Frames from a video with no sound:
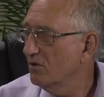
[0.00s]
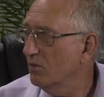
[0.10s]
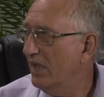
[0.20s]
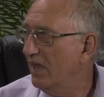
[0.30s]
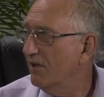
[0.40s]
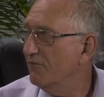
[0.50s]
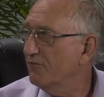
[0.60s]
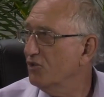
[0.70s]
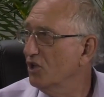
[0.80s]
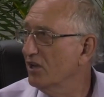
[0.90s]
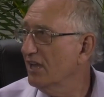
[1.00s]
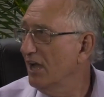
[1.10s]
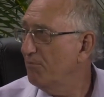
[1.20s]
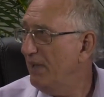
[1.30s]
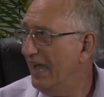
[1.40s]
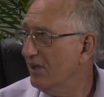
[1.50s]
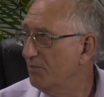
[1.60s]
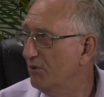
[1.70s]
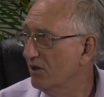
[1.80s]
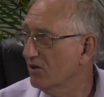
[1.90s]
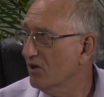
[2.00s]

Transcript: we have turned our back upon